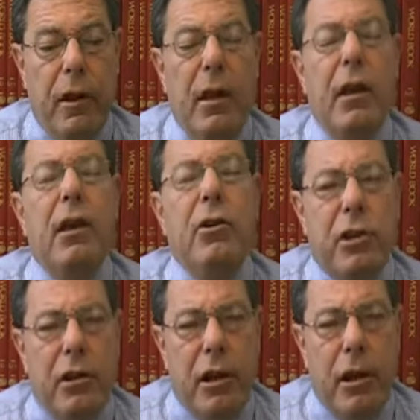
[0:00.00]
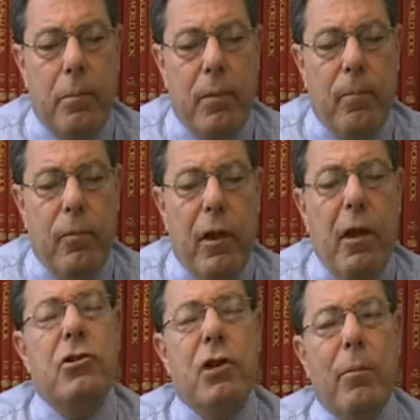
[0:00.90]
Here's a tip.
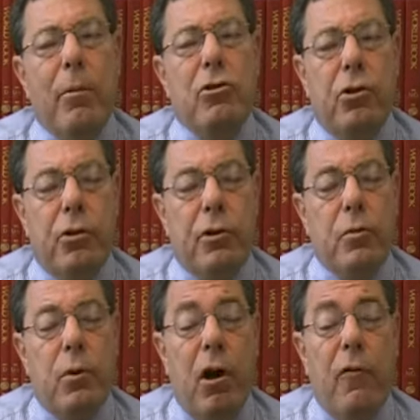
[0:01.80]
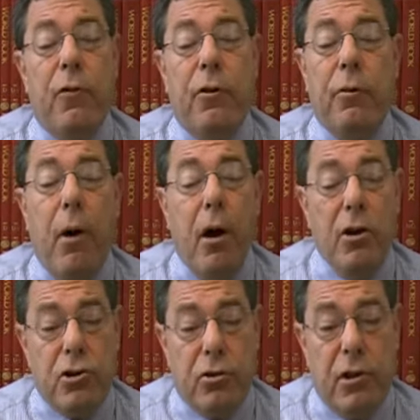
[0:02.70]
Some insurers will offer
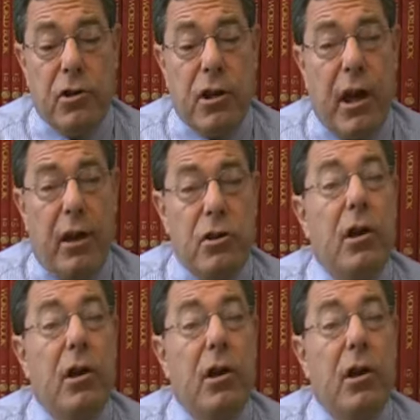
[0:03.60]
partial discounts